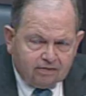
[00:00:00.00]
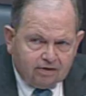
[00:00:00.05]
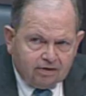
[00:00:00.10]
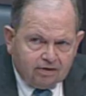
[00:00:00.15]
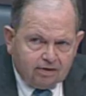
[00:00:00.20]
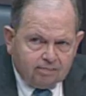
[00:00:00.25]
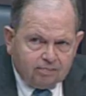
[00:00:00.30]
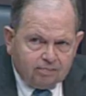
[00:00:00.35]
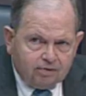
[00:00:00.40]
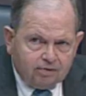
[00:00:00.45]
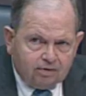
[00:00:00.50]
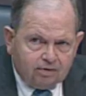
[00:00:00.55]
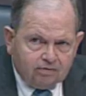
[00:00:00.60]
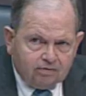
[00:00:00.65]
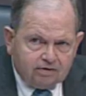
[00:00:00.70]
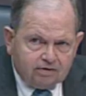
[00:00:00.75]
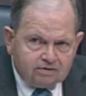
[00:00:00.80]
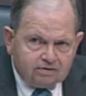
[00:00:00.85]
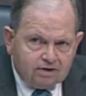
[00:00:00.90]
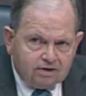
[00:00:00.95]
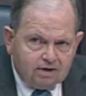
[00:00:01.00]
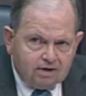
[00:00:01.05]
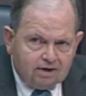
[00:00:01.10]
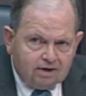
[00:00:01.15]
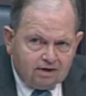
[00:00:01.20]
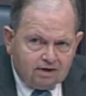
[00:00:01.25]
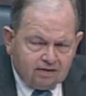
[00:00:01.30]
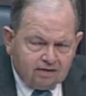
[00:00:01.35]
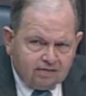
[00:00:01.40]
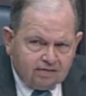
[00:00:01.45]
their input on this,
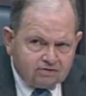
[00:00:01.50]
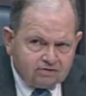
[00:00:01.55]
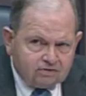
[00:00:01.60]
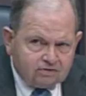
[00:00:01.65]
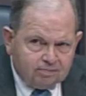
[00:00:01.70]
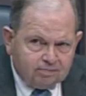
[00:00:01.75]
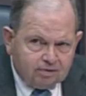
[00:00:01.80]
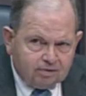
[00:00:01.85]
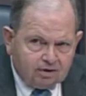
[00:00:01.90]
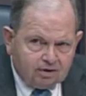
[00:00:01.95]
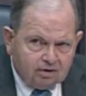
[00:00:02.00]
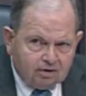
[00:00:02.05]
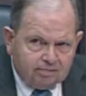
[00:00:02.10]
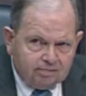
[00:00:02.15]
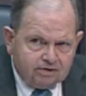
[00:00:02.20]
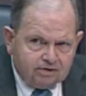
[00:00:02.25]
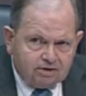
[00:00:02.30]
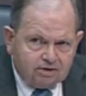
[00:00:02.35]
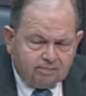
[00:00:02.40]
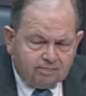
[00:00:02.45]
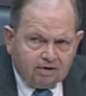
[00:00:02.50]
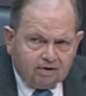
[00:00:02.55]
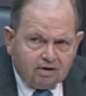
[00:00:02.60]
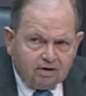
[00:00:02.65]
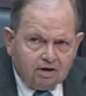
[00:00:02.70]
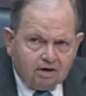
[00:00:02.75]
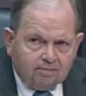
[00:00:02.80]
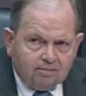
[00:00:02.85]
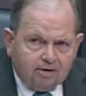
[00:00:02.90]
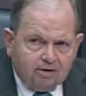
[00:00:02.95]
that's going to be something that will
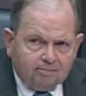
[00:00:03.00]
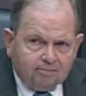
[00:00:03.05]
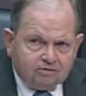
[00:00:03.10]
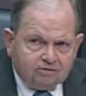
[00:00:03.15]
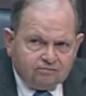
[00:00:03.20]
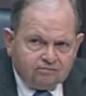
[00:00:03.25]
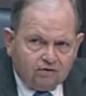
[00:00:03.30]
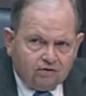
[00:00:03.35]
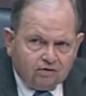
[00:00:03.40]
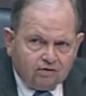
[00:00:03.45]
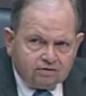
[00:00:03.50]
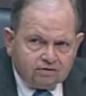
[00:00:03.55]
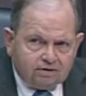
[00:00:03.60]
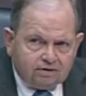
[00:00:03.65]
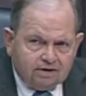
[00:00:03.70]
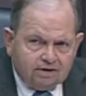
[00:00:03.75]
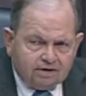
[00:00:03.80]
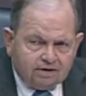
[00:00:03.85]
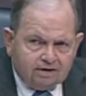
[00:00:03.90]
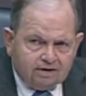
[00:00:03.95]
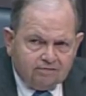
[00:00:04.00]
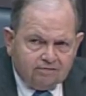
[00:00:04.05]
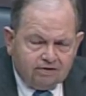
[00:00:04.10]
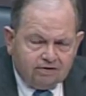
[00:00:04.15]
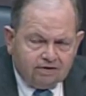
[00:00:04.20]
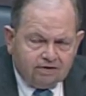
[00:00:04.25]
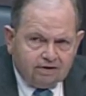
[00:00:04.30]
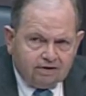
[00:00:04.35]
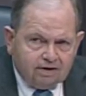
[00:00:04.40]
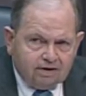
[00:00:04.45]
come up as far as
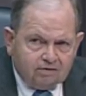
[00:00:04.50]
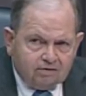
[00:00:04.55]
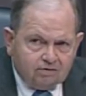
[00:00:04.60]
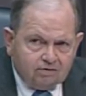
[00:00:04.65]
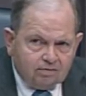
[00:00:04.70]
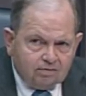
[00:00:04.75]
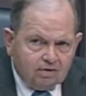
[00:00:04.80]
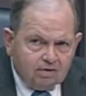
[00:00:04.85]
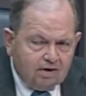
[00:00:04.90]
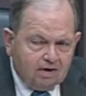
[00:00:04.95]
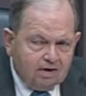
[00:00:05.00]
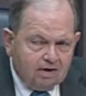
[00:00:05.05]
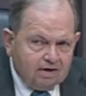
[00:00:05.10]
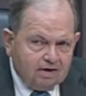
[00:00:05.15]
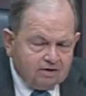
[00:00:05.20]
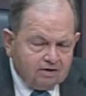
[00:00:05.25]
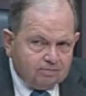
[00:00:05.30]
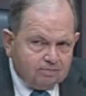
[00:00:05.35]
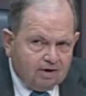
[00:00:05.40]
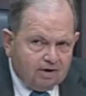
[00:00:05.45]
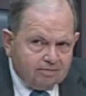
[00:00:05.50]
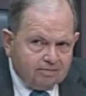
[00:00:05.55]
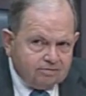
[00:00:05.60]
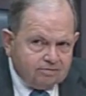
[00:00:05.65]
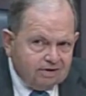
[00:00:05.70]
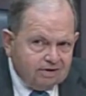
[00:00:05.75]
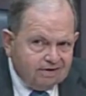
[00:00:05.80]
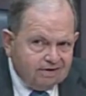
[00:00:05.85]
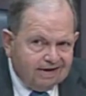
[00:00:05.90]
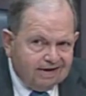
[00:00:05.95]
connectivity to get to, as Bob
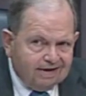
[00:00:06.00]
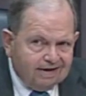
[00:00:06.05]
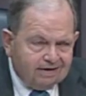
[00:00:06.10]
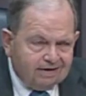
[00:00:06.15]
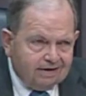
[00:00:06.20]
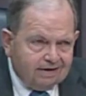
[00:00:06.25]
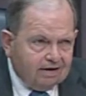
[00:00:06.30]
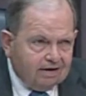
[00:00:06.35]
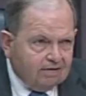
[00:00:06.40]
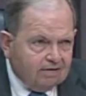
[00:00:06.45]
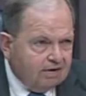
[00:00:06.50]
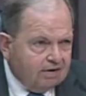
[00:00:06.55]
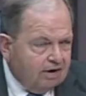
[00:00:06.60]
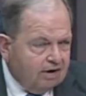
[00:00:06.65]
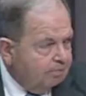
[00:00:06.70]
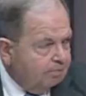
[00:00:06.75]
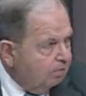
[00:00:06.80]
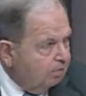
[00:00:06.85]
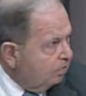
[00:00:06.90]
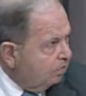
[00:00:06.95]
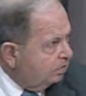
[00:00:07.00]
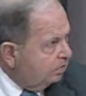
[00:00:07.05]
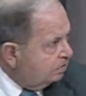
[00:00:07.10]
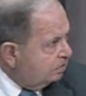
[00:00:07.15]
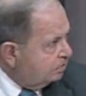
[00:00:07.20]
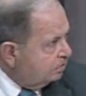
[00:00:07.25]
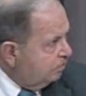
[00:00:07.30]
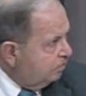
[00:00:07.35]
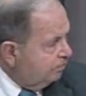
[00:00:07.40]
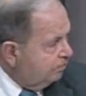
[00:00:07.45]
said, downtown to the airport
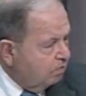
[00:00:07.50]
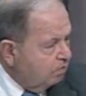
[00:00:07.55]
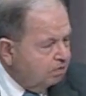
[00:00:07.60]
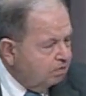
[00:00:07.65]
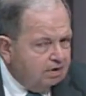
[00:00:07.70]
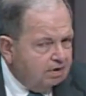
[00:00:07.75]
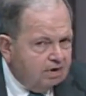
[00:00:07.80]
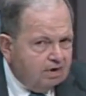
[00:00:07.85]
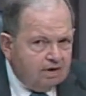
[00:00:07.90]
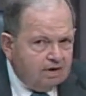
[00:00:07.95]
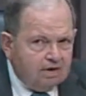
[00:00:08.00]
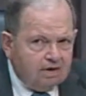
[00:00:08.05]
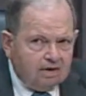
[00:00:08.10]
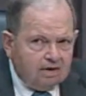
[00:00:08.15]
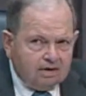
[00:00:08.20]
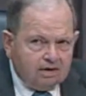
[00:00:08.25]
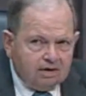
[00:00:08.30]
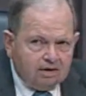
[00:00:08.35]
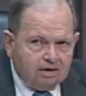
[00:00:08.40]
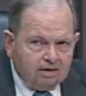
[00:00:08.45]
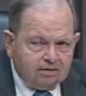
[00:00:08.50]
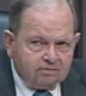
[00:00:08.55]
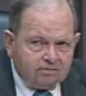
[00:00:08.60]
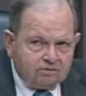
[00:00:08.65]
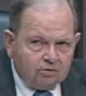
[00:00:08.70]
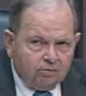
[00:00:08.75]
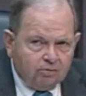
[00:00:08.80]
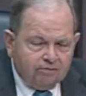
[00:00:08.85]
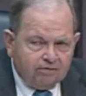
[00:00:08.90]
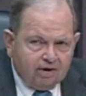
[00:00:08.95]
and so forth. Uh,
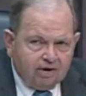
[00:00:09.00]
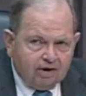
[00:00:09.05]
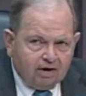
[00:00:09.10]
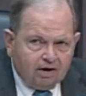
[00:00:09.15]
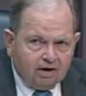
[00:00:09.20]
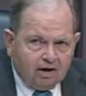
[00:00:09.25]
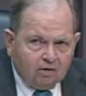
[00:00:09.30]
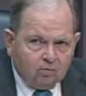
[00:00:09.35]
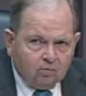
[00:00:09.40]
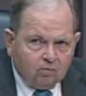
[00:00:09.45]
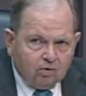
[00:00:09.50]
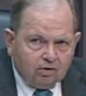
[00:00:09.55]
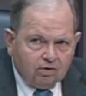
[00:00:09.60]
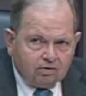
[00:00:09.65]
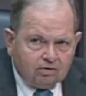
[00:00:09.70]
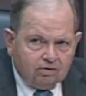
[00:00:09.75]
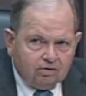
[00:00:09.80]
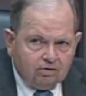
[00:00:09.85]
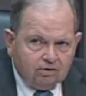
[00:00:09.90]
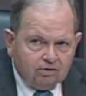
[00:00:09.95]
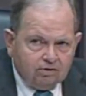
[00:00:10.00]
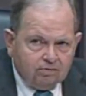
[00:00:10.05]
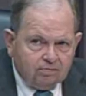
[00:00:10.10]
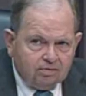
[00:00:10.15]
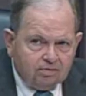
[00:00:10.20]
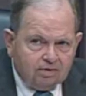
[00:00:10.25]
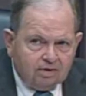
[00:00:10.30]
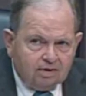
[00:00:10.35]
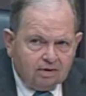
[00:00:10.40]
so we've got a lot of work to do.